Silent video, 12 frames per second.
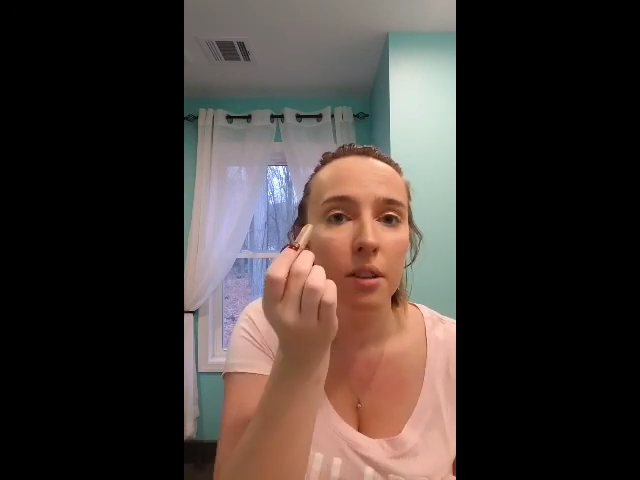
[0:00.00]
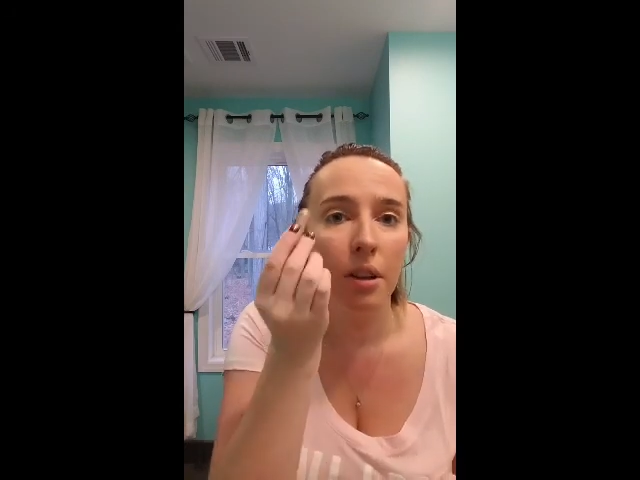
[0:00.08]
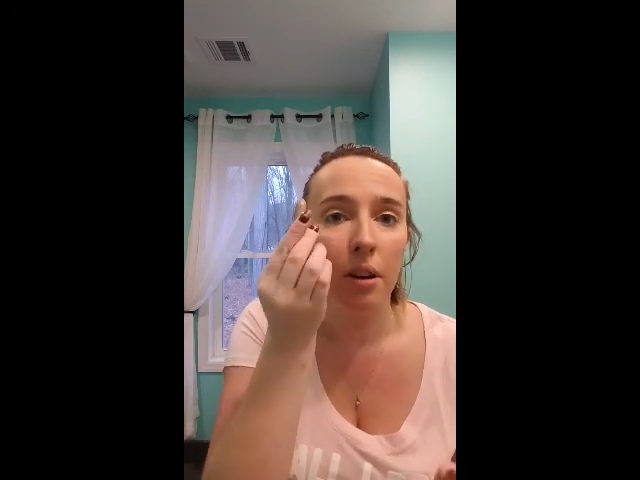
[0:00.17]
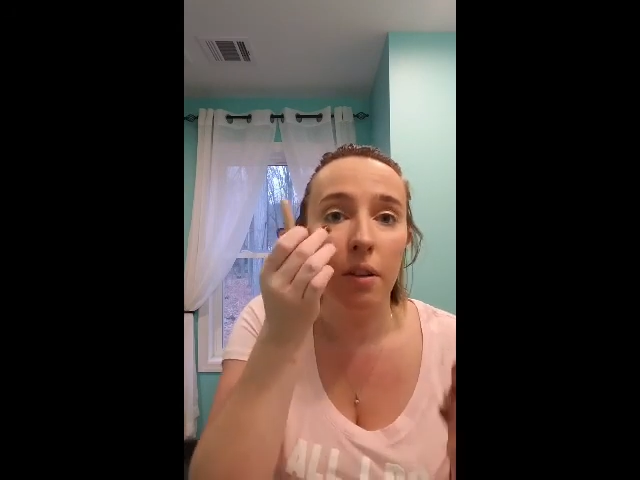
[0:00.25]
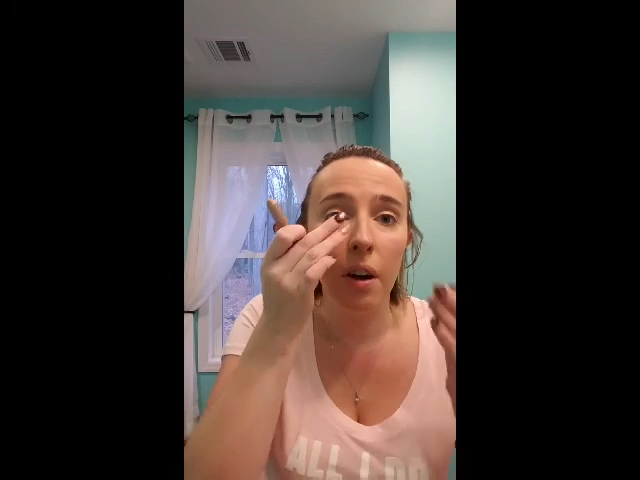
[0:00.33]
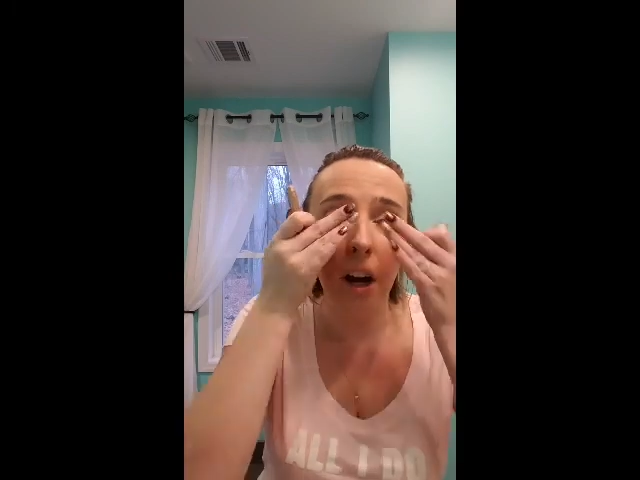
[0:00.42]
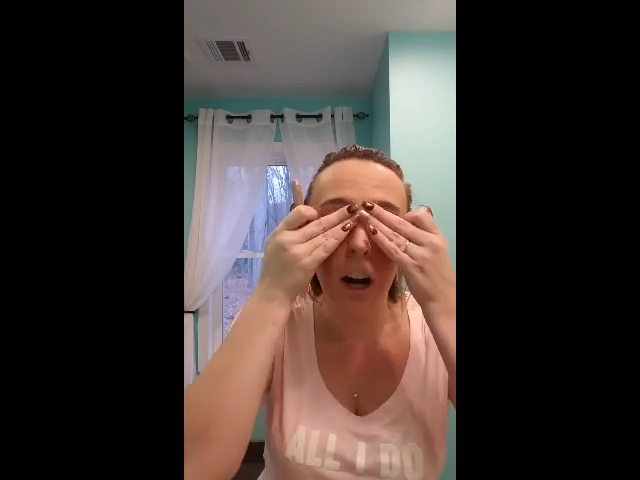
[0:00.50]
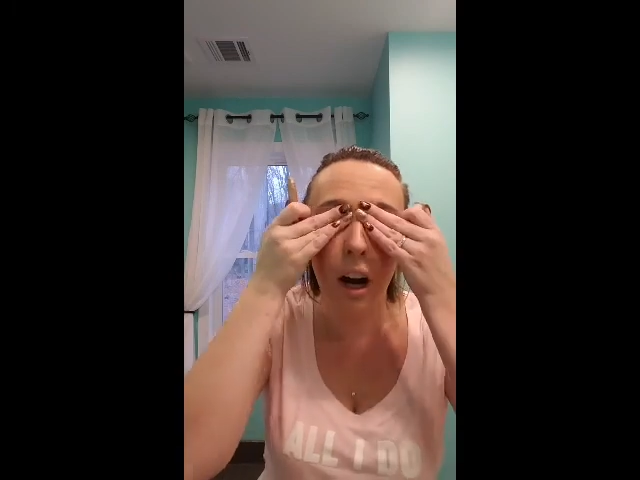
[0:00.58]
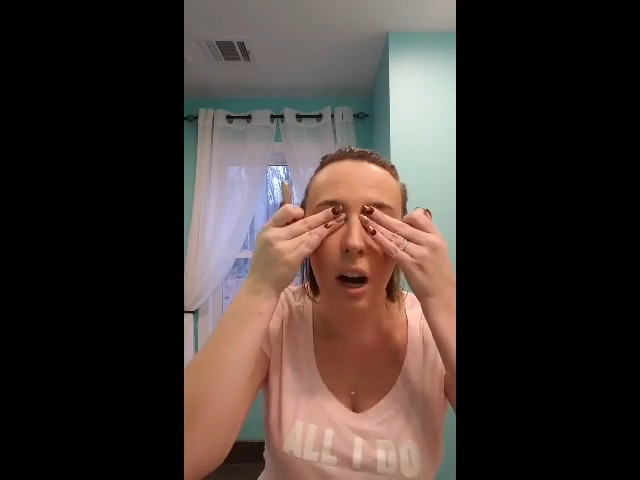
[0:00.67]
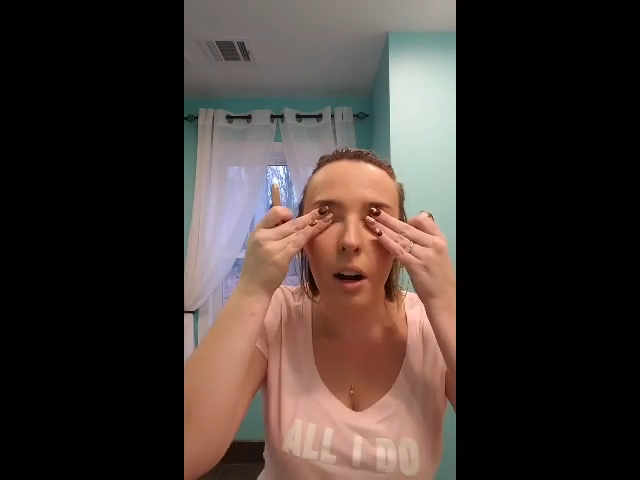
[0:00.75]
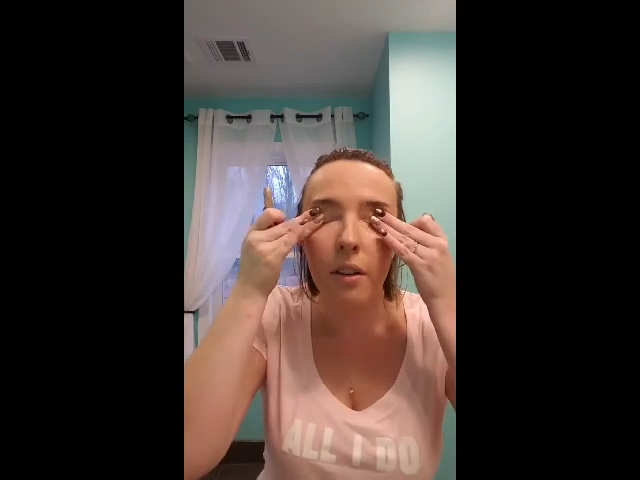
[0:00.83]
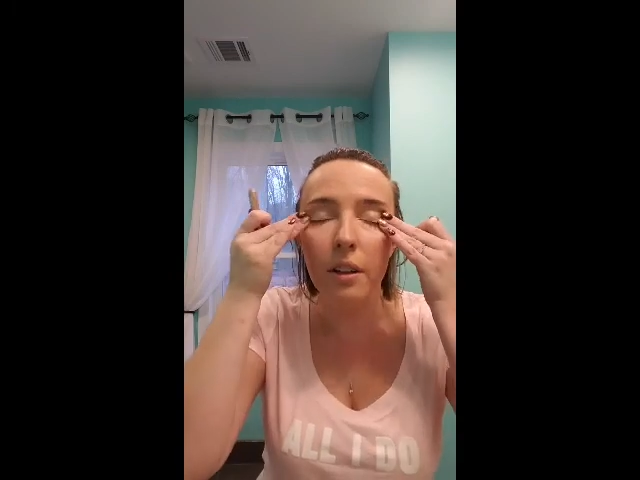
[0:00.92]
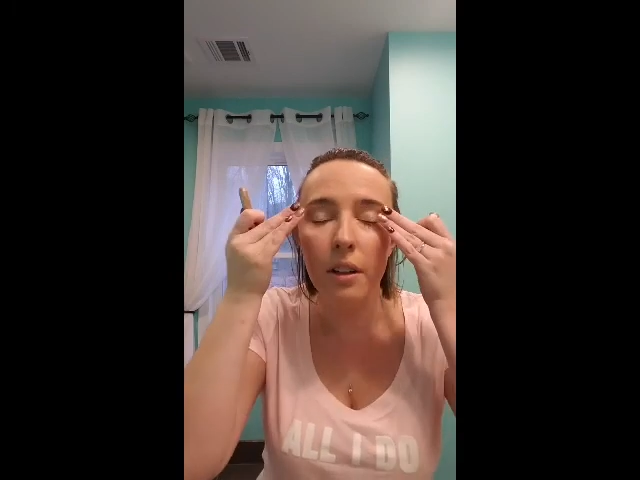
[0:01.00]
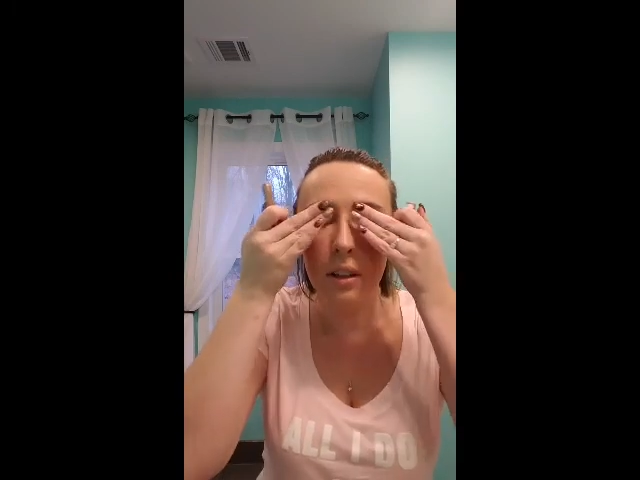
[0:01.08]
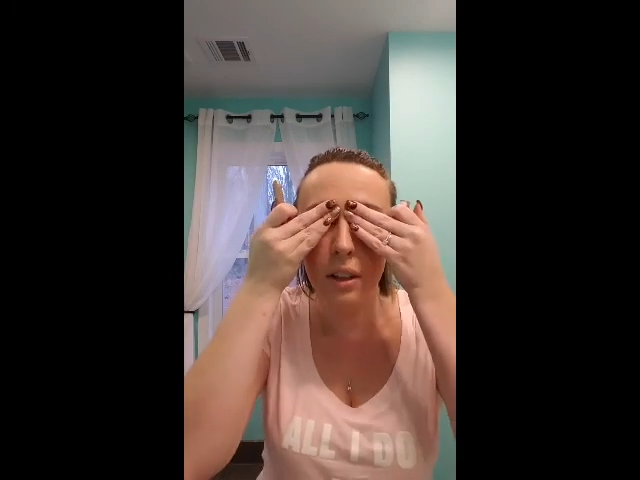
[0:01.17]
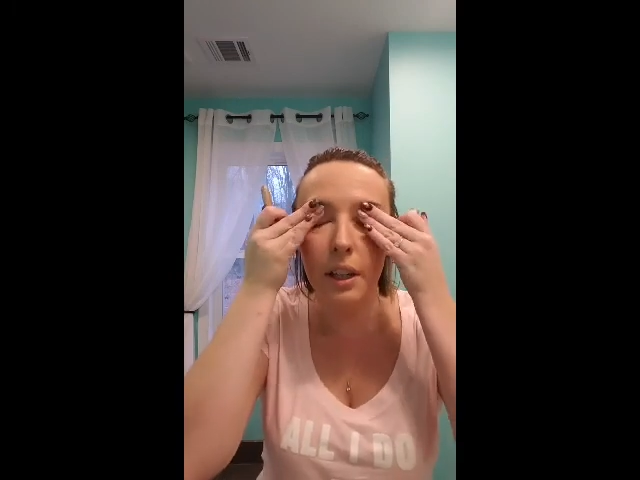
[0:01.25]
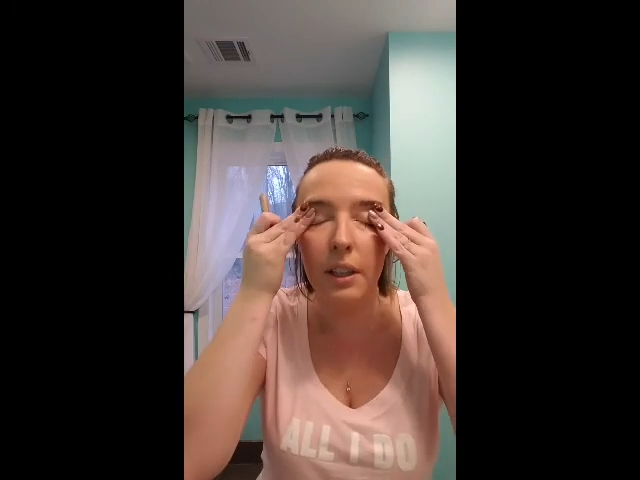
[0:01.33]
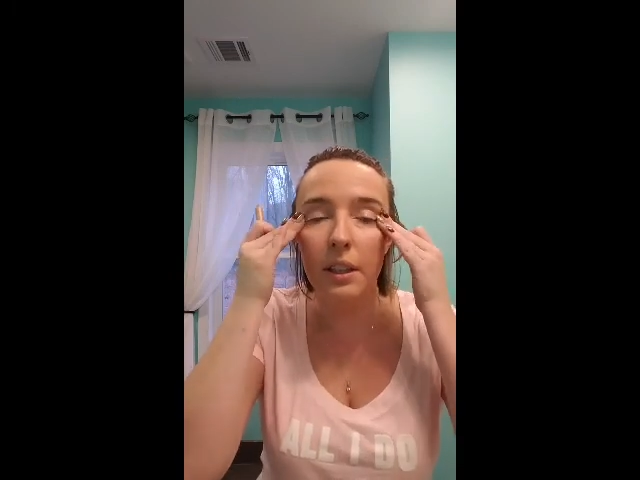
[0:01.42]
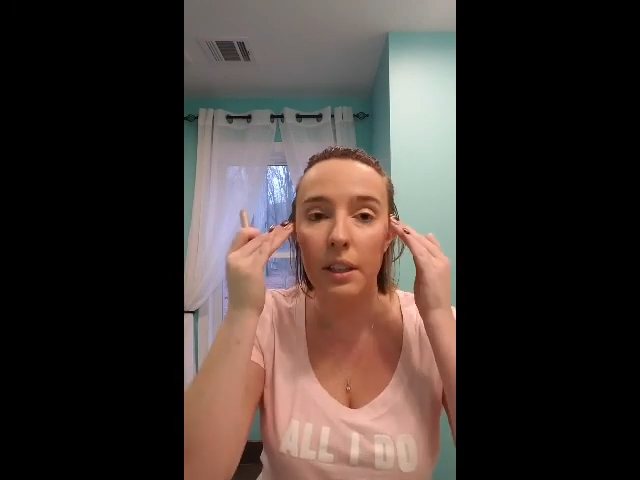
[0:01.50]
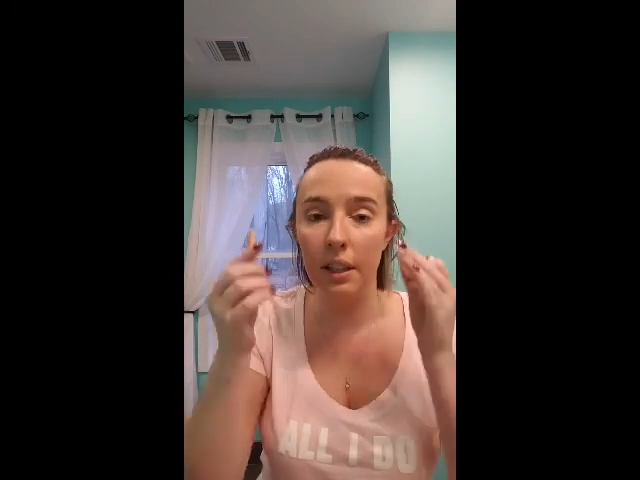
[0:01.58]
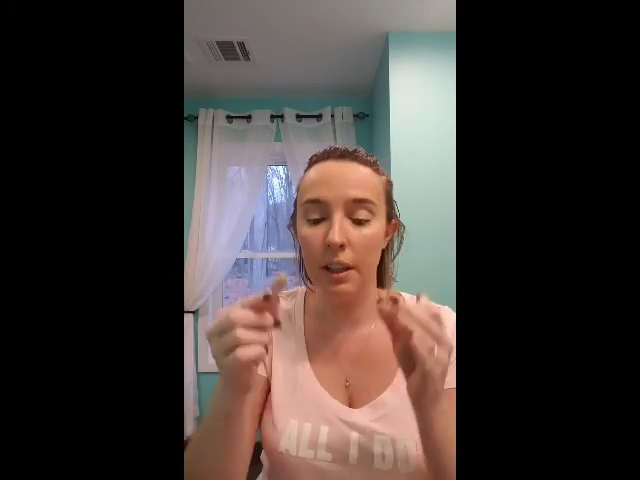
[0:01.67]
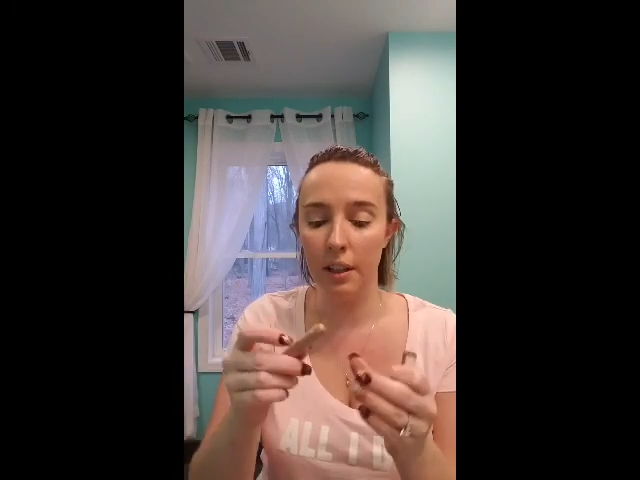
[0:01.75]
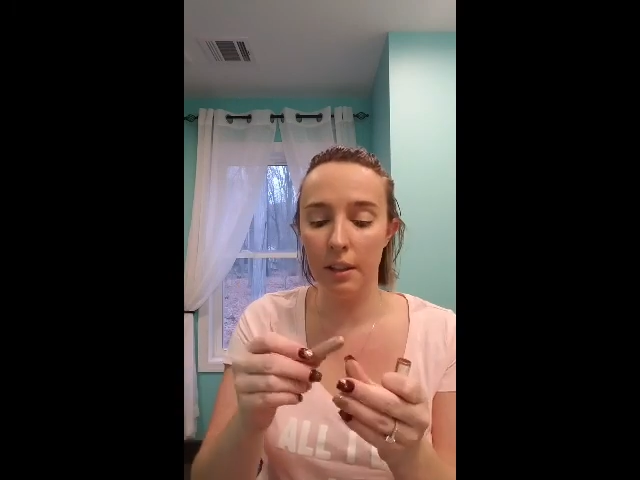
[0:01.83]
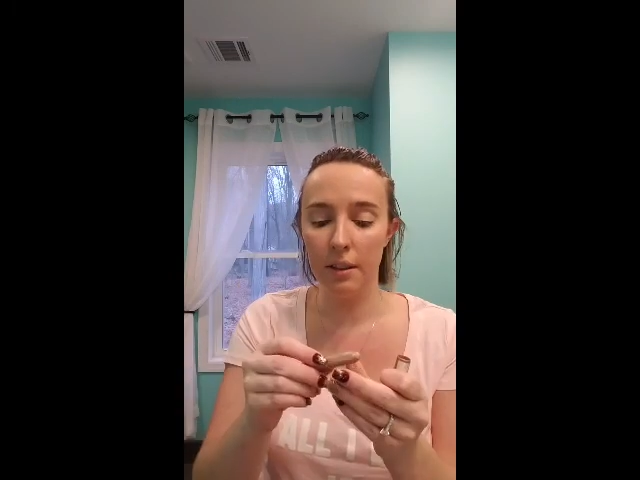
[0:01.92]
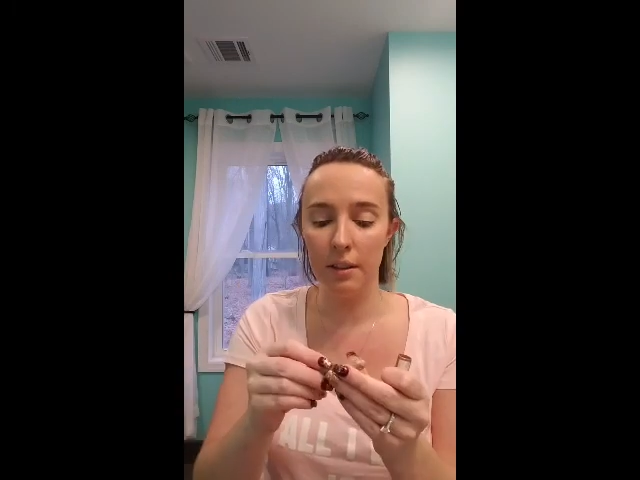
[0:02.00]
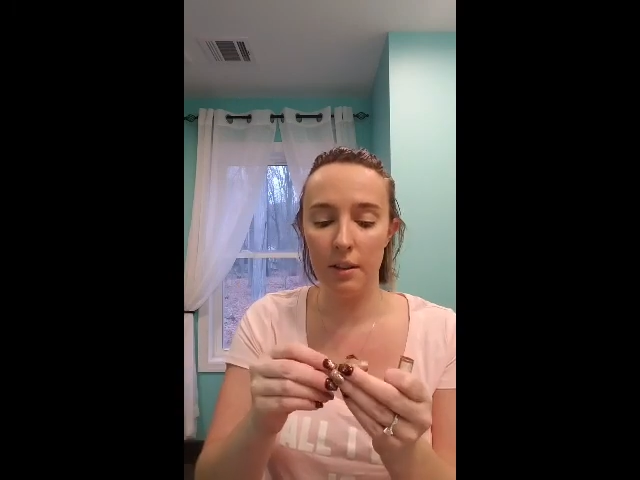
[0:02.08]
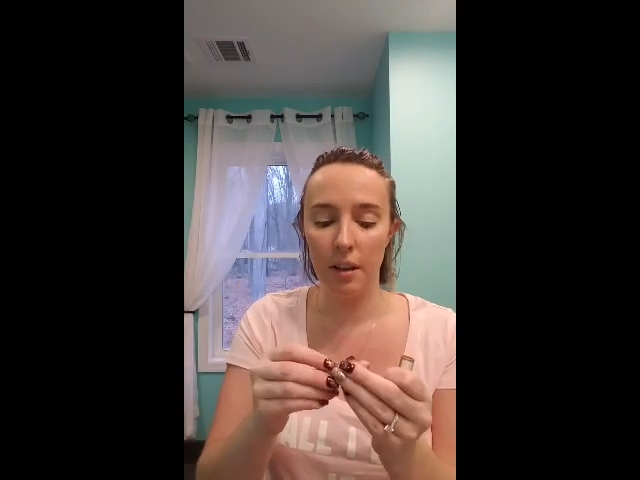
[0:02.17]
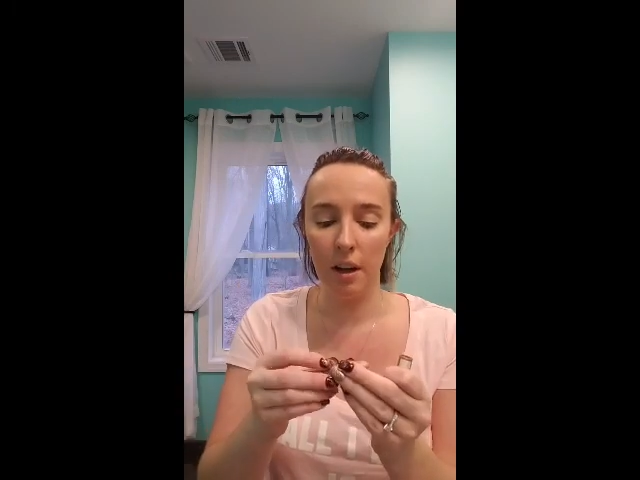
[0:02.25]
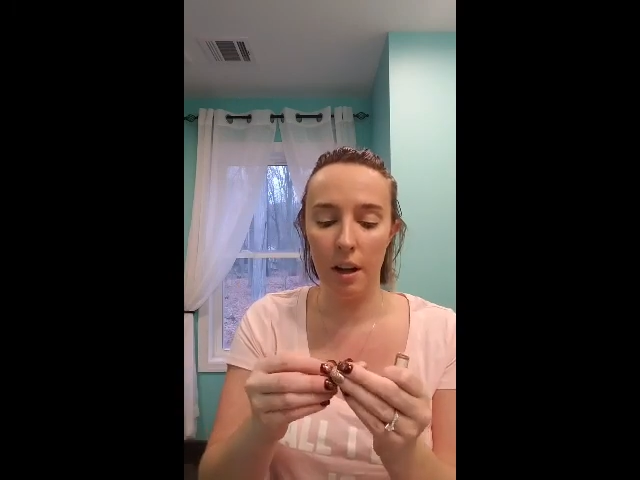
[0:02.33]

So I really like these